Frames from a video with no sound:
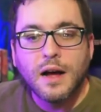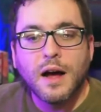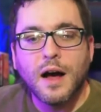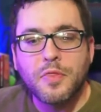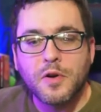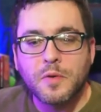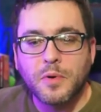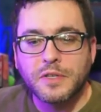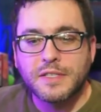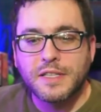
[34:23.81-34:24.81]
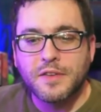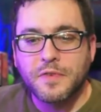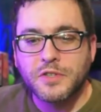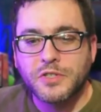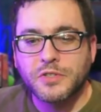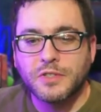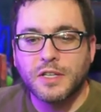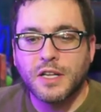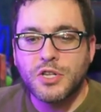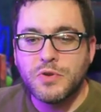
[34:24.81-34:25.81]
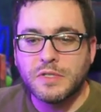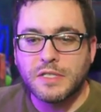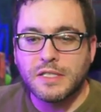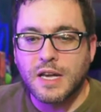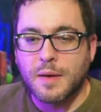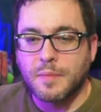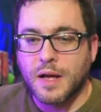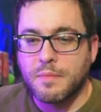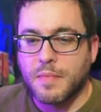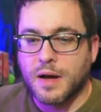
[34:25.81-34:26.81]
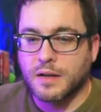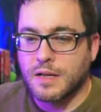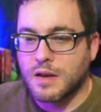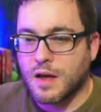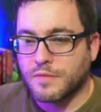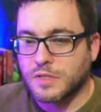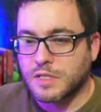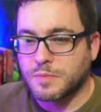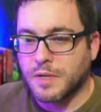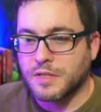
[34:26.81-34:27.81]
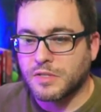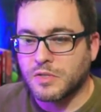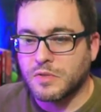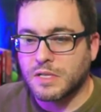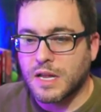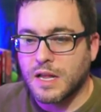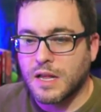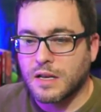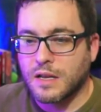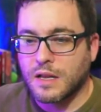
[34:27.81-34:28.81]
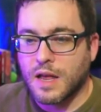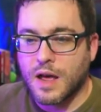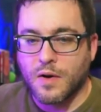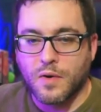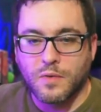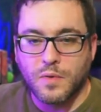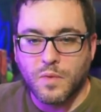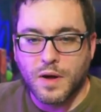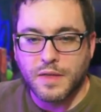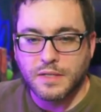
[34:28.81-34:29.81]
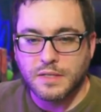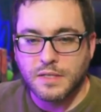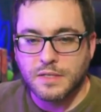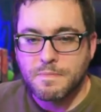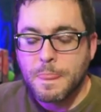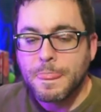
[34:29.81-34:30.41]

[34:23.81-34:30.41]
uh, Thunderbolt is the official UC timeline. Manga and novels explain the suits and how and why they exist.